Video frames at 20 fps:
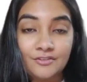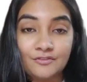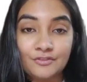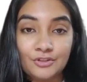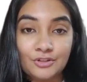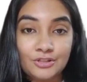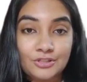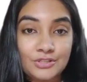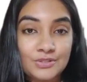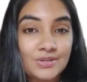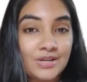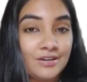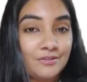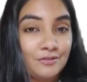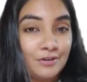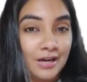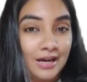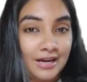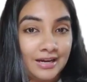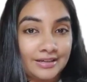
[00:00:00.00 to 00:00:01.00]
We also
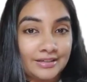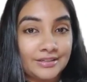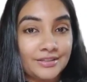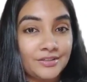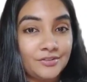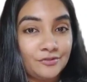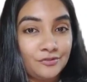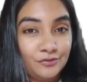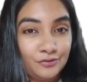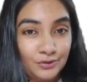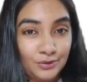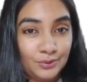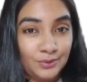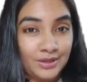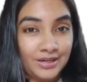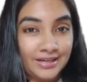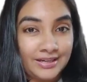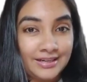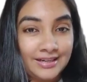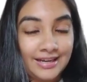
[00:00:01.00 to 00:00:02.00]
have argon
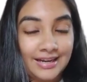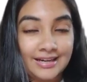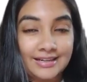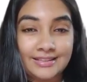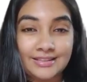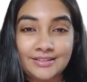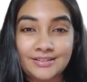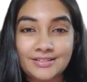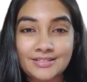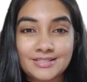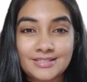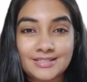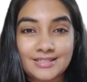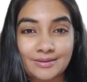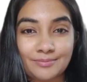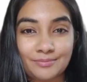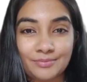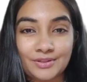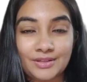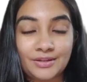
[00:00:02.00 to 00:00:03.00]
fluoride, and there is
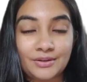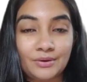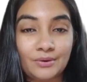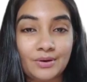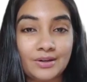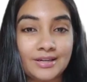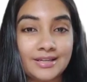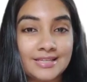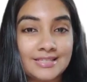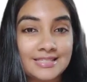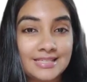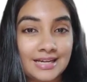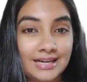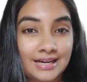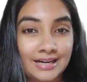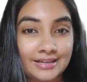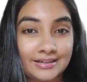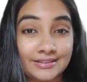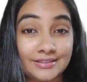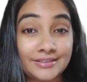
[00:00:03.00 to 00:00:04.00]
something called as
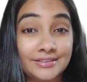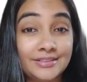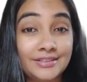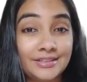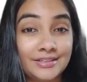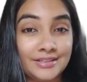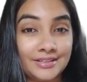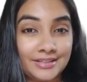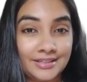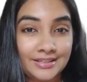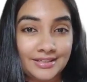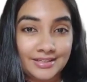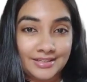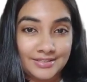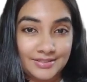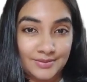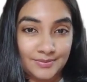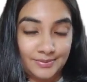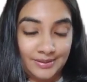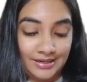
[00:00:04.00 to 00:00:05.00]
argon green
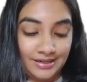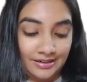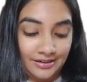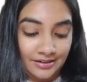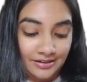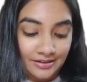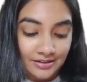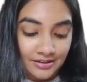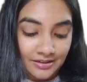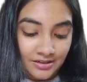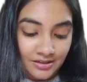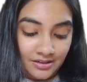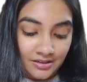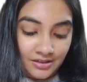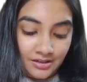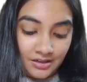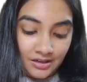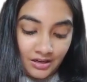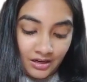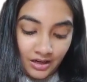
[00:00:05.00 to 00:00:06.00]
as well.
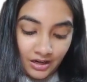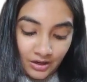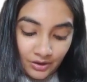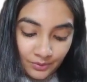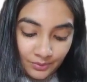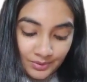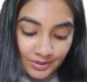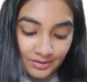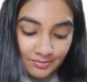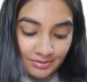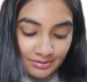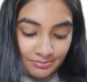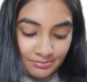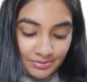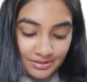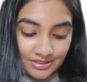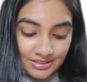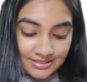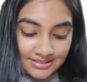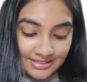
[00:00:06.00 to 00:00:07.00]
How we
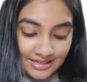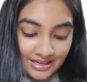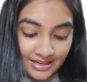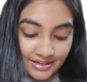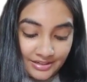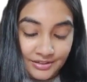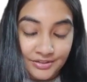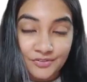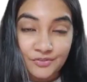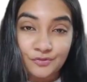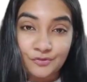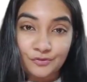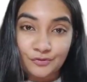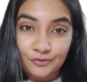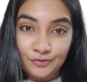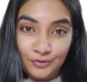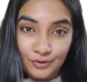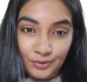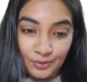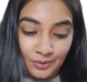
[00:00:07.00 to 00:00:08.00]
remember is argon
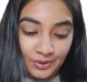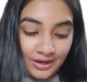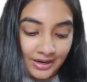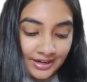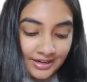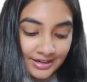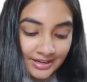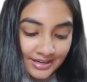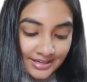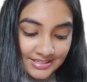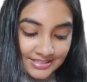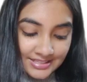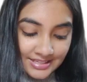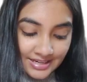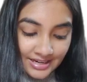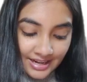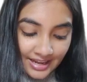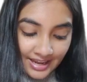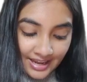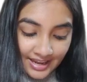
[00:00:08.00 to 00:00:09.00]
fluoride has
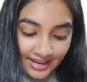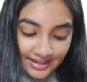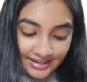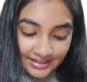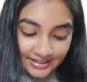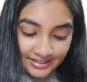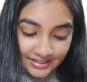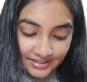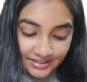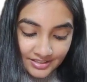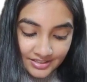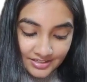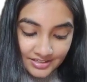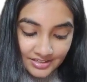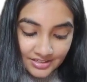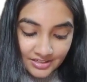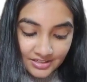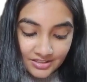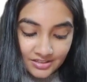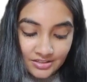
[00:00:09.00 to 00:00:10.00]
an L in
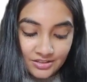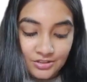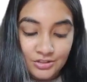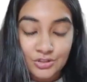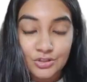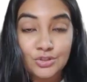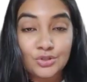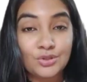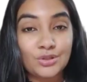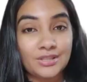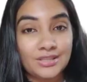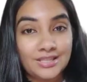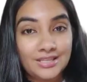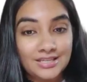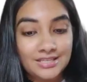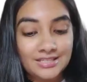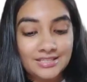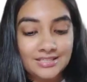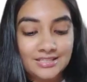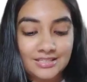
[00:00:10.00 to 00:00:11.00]
it. So
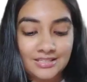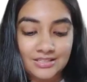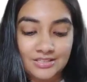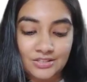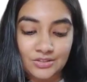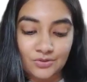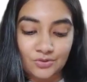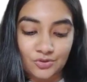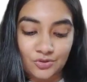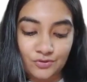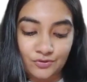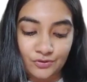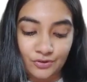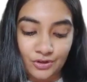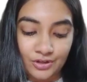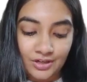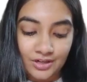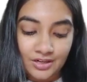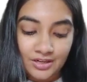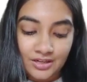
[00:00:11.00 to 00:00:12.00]
this is used
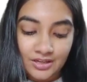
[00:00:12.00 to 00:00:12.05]
for